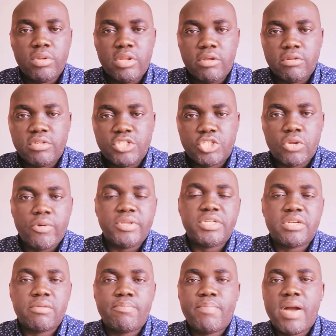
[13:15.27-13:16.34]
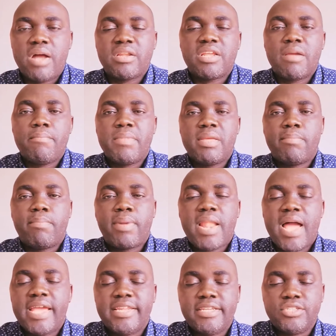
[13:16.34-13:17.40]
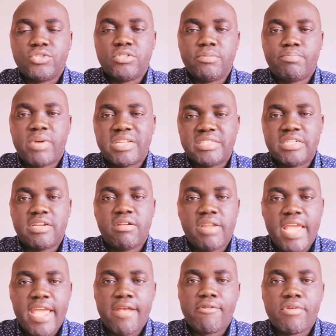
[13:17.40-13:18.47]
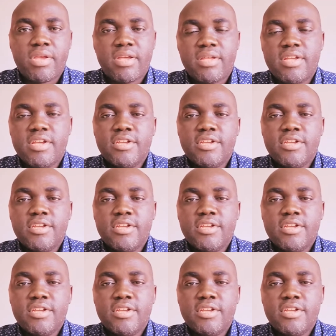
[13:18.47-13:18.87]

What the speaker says: the theoretical part can be applied into the practical area.